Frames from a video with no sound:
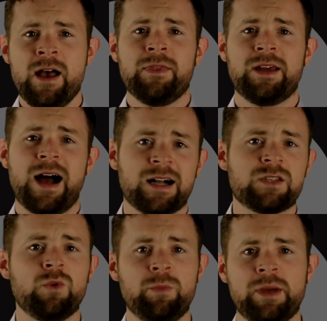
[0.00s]
then Okta
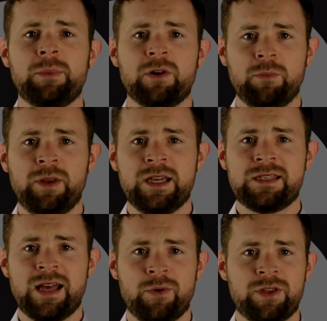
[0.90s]
will be able to replace
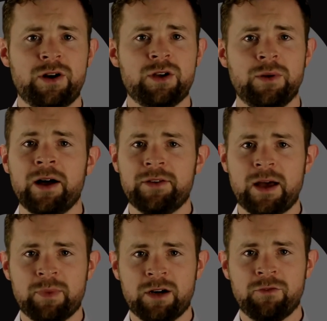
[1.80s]
that with our new
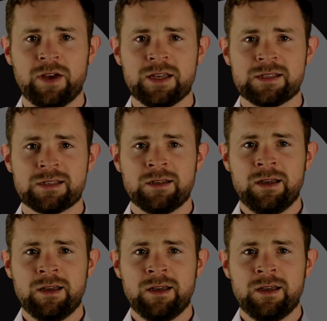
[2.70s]
LDAP interface.